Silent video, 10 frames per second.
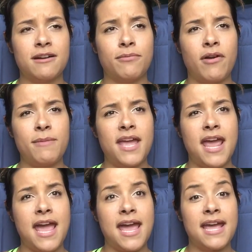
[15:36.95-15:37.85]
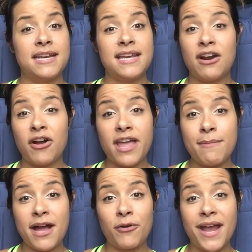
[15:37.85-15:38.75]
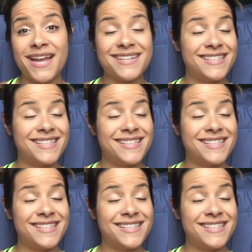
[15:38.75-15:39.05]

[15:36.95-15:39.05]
appointment, and it all came back great.